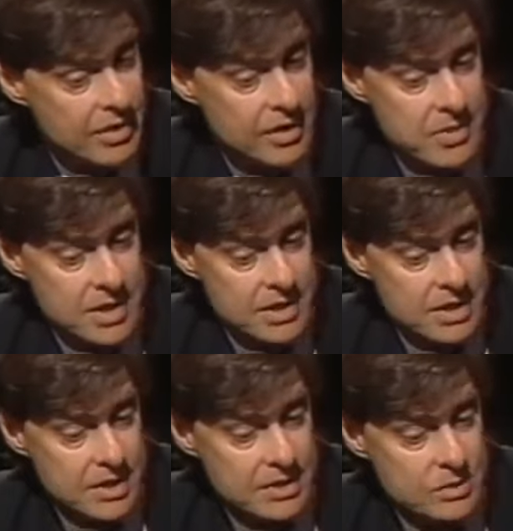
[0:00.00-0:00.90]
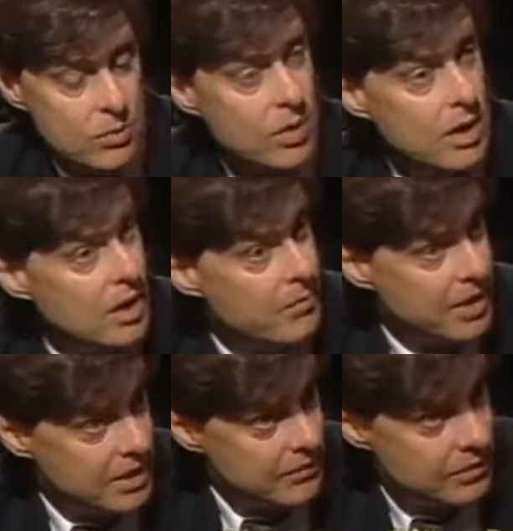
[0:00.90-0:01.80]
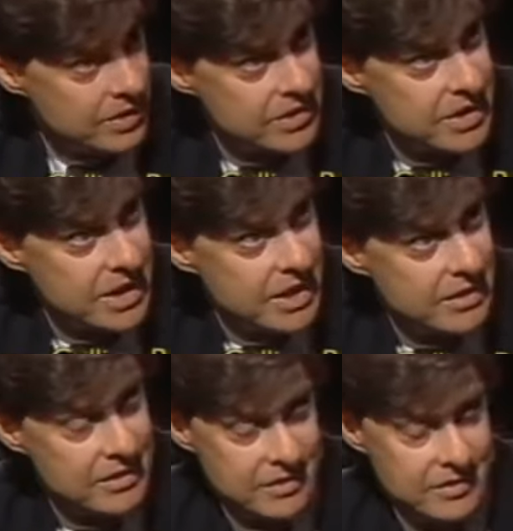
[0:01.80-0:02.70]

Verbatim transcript: And Amit says, well, I've been given to understand,